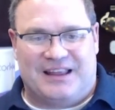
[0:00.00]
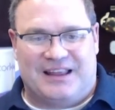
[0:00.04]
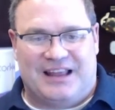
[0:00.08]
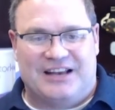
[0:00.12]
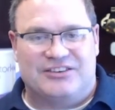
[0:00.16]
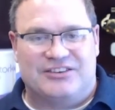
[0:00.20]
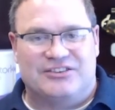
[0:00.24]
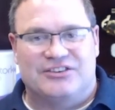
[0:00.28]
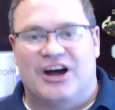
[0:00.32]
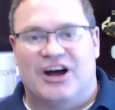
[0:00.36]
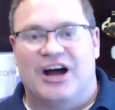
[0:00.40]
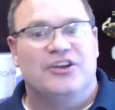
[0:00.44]

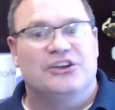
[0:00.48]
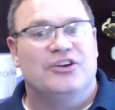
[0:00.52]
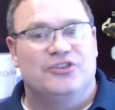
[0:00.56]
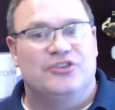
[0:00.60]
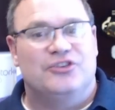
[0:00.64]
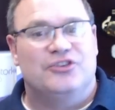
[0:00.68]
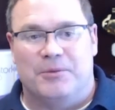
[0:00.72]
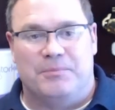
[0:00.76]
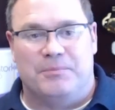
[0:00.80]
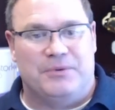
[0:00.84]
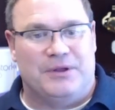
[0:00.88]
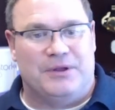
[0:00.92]
it's not
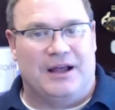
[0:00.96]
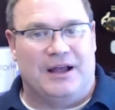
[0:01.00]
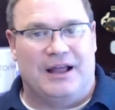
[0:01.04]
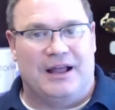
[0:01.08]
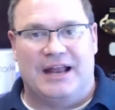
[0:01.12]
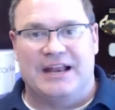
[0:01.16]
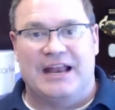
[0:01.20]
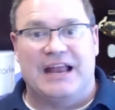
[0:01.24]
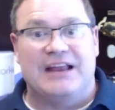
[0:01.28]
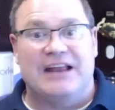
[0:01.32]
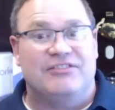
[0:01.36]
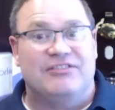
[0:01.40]
utopia,
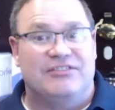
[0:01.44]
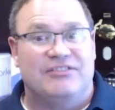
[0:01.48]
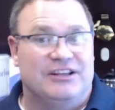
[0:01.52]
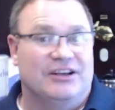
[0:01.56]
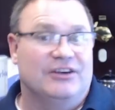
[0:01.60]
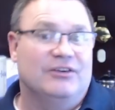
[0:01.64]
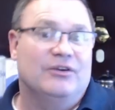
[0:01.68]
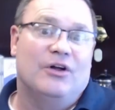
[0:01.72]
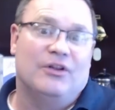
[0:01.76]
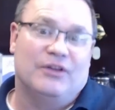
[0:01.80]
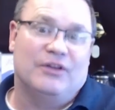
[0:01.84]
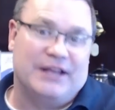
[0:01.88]
and they
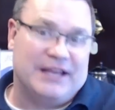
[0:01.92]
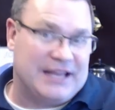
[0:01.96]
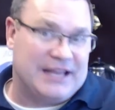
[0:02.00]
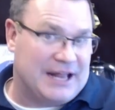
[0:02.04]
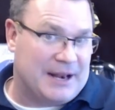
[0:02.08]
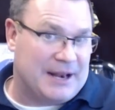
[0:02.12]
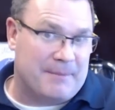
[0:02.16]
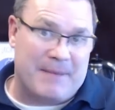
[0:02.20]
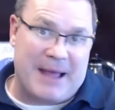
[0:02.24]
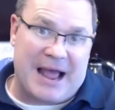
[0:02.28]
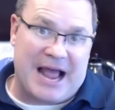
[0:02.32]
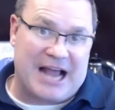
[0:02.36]
still only
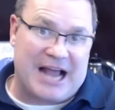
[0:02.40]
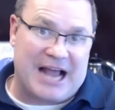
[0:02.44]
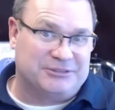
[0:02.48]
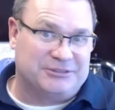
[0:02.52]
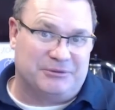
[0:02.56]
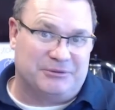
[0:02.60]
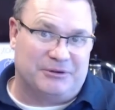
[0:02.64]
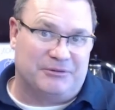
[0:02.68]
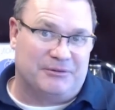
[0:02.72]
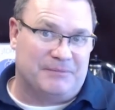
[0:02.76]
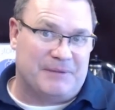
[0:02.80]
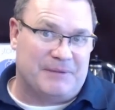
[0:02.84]
get a
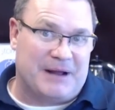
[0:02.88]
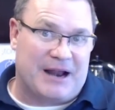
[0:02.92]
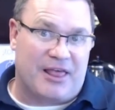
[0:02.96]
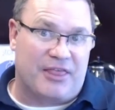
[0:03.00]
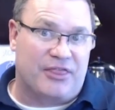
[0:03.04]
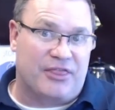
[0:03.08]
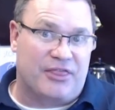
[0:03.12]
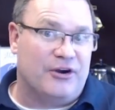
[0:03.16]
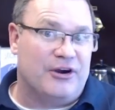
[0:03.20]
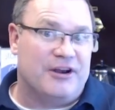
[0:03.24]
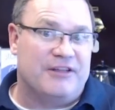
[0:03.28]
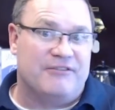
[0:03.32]
maximum of
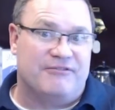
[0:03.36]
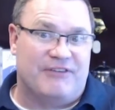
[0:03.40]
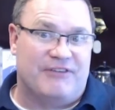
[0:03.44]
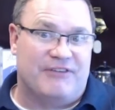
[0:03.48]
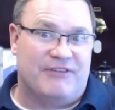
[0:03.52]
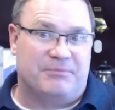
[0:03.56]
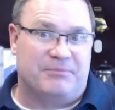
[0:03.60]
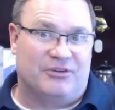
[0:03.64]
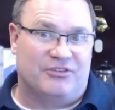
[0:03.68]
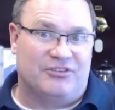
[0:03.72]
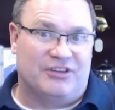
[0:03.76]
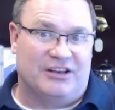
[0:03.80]
about a
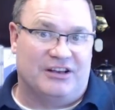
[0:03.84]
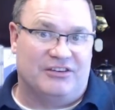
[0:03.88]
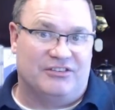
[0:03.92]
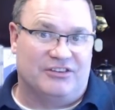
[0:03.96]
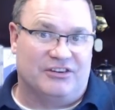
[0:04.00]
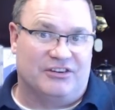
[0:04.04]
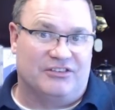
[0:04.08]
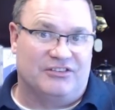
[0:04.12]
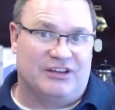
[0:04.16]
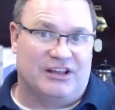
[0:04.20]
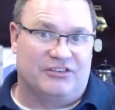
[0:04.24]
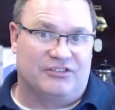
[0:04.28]
35%
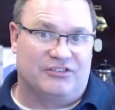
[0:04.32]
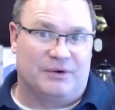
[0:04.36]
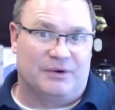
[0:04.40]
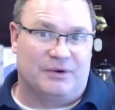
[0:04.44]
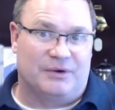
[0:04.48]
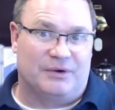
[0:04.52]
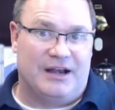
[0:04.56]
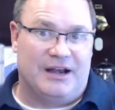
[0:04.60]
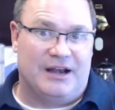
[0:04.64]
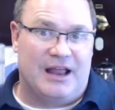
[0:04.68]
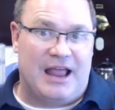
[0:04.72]
success rate.